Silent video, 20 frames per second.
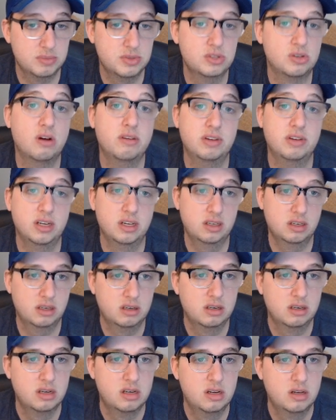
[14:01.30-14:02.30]
solving.
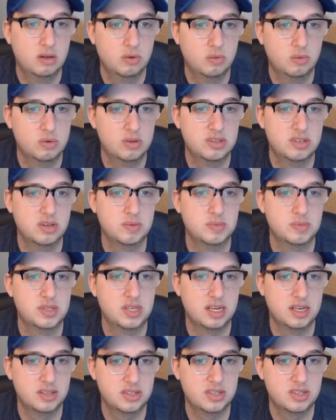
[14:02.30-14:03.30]
Wisdom's
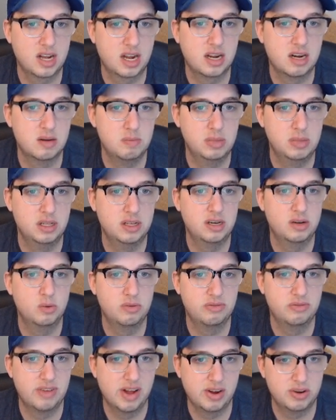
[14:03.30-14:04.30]
insight and ability to
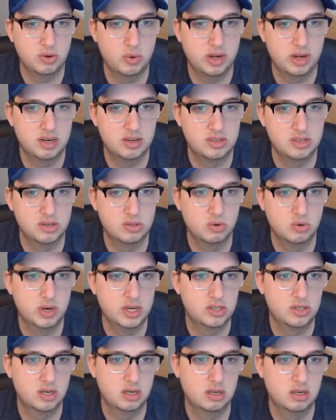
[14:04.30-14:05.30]
evaluate a
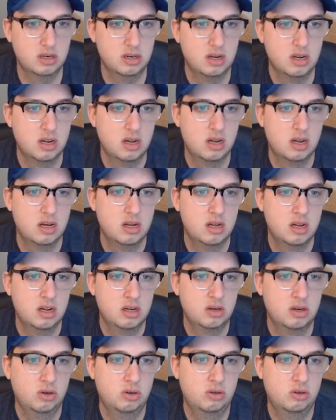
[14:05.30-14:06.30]
situation.
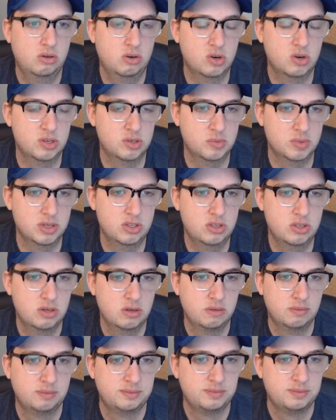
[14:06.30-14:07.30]
Charisma,
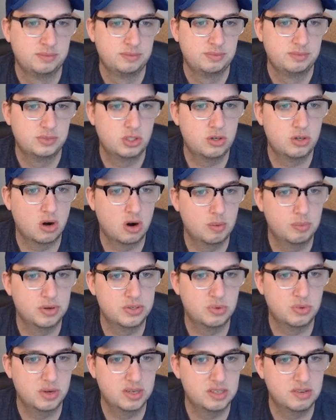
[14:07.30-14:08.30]
charm,
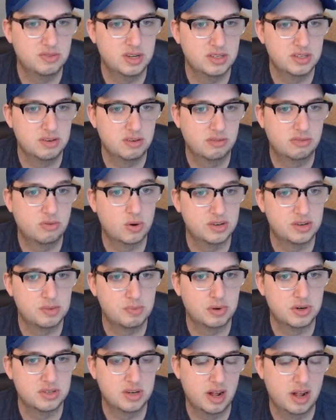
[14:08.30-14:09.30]
persuasiveness, and force
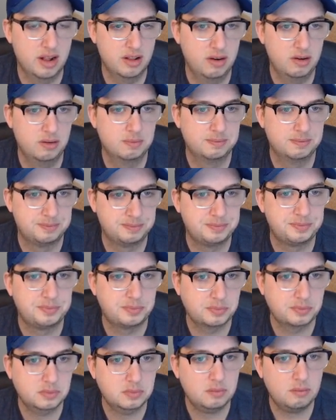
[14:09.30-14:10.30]
personality.
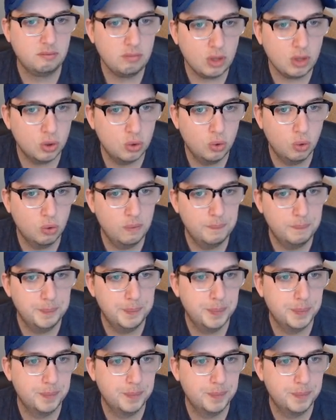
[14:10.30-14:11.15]
Cool.